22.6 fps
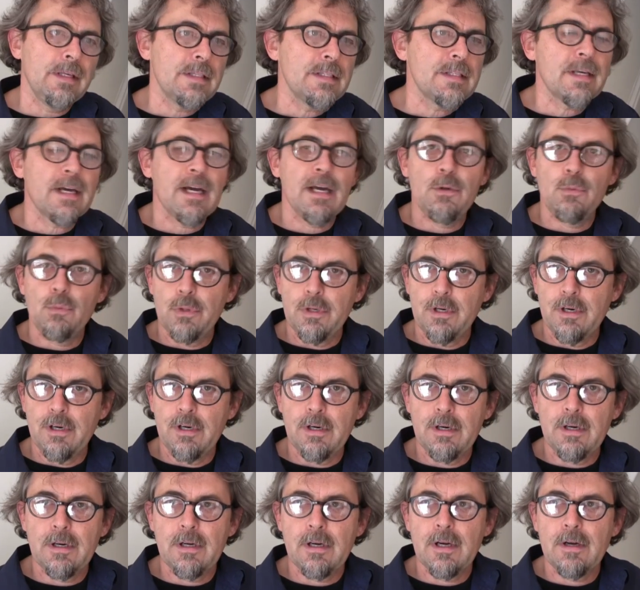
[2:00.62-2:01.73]
the inside,
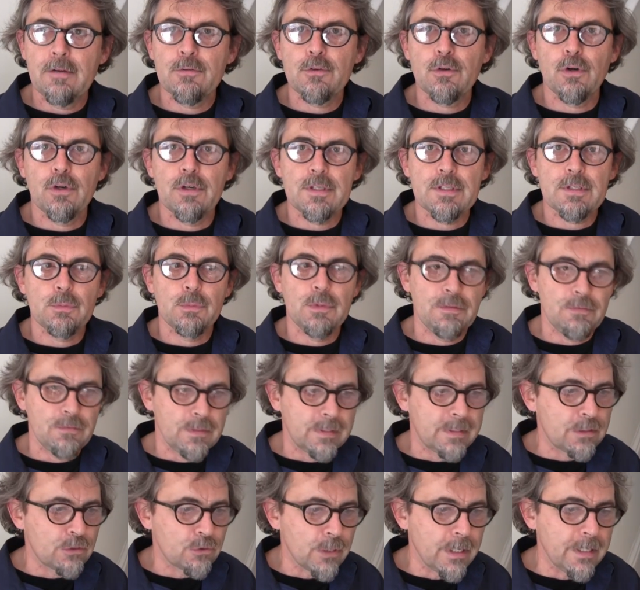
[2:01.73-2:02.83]
of course, we've
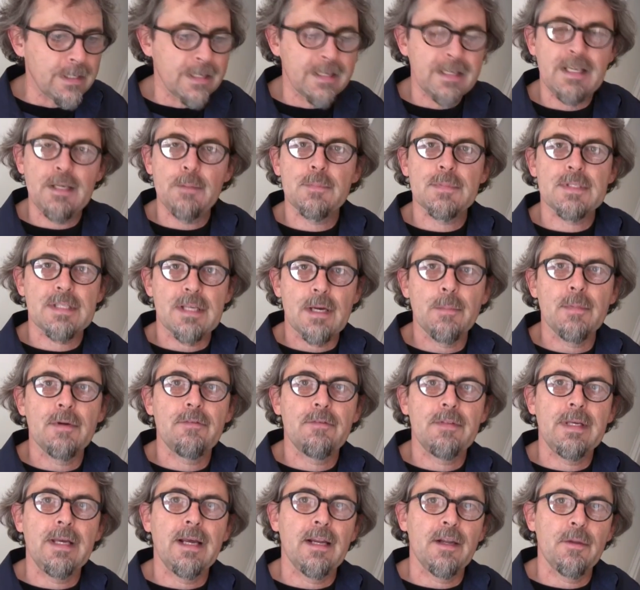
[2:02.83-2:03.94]
tried to keep some
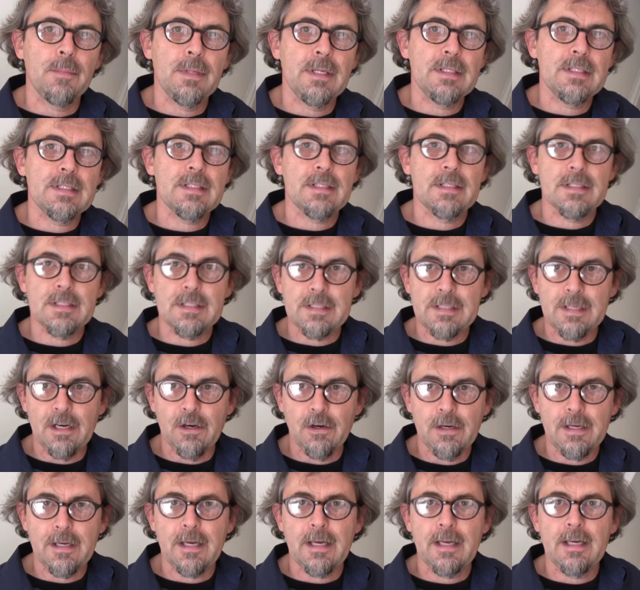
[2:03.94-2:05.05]
of the elements, the
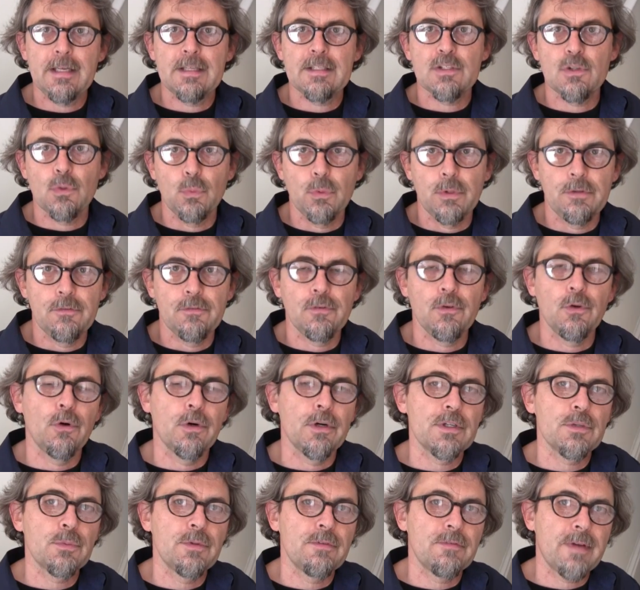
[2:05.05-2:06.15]
staircase, the wood
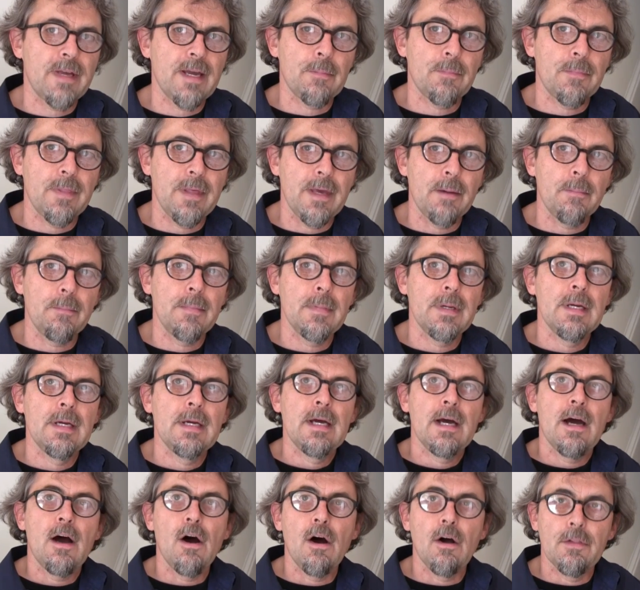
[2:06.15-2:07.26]
floors. We've kept them.
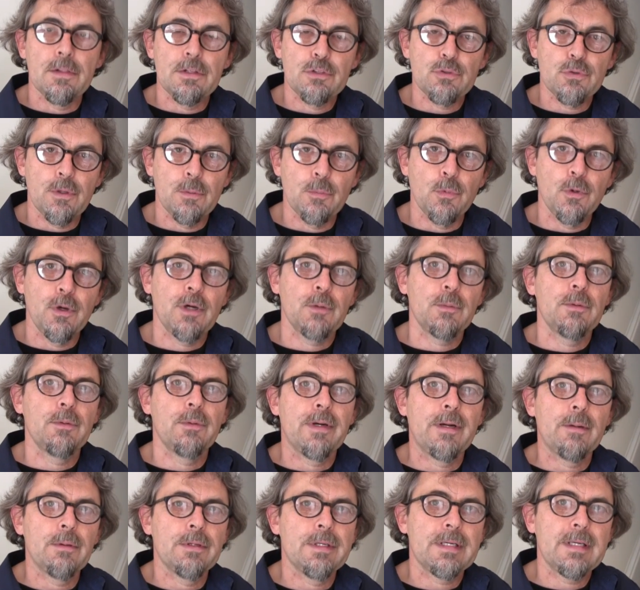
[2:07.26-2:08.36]
All the trim work we
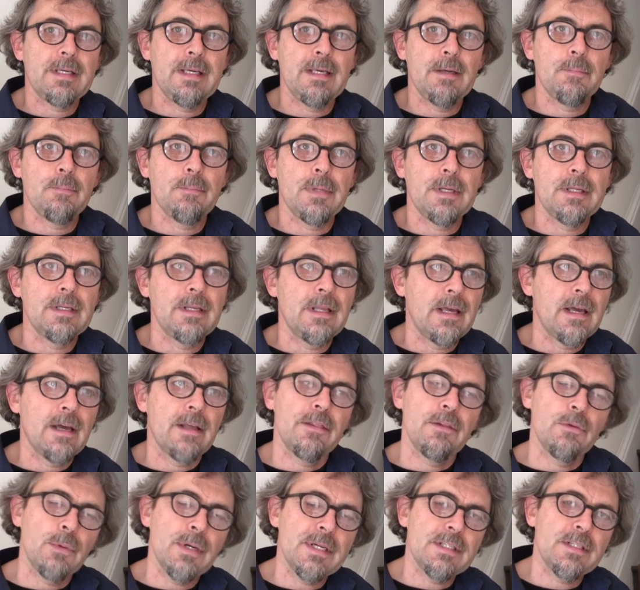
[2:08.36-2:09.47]
were able to keep, but
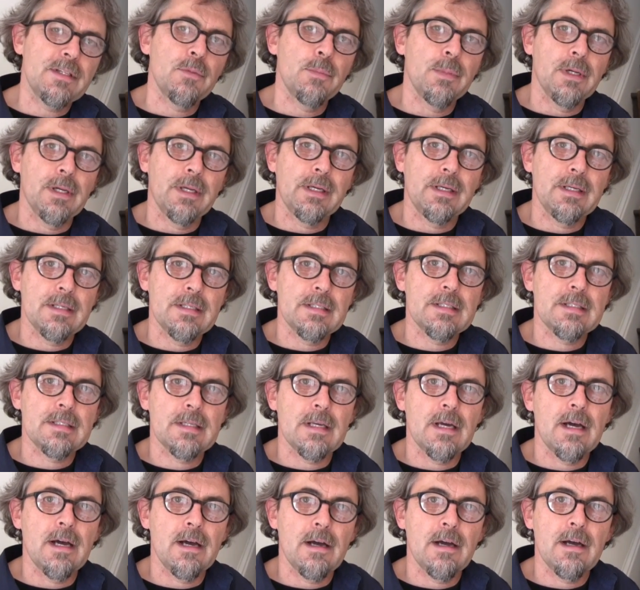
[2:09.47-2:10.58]
the rest of the building is
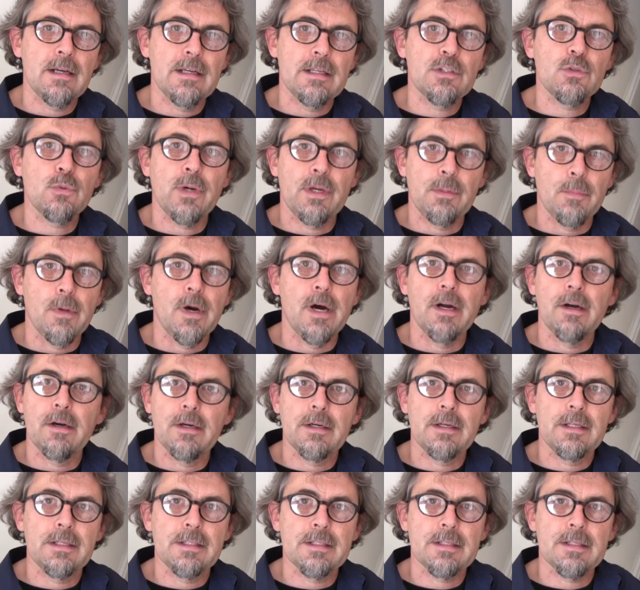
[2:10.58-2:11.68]
quite modern
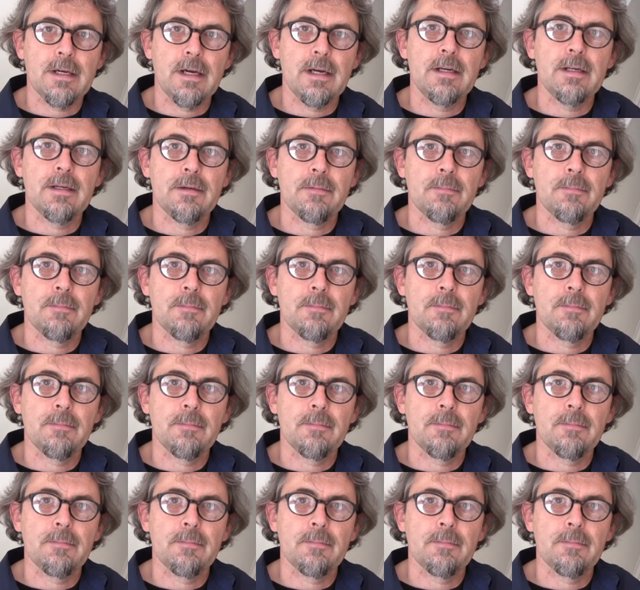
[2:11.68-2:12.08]
inside.